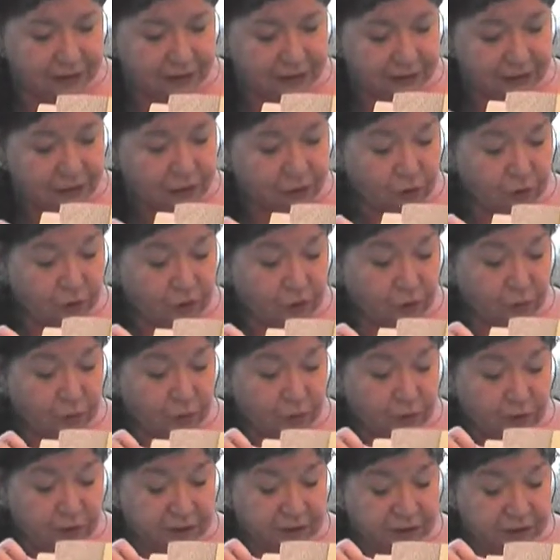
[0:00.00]
and all the
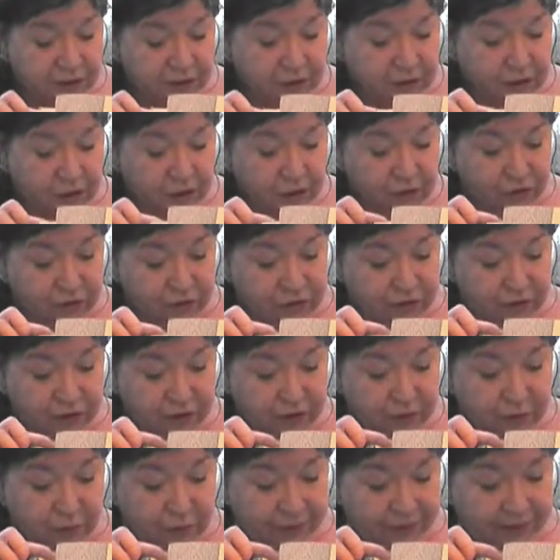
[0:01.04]
brooks and soldiers run
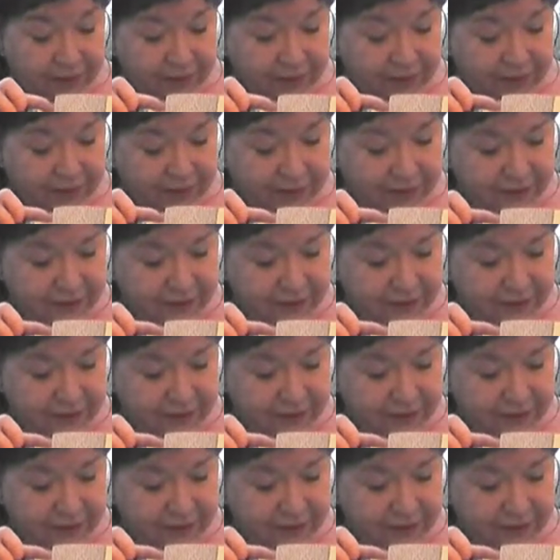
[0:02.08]
away.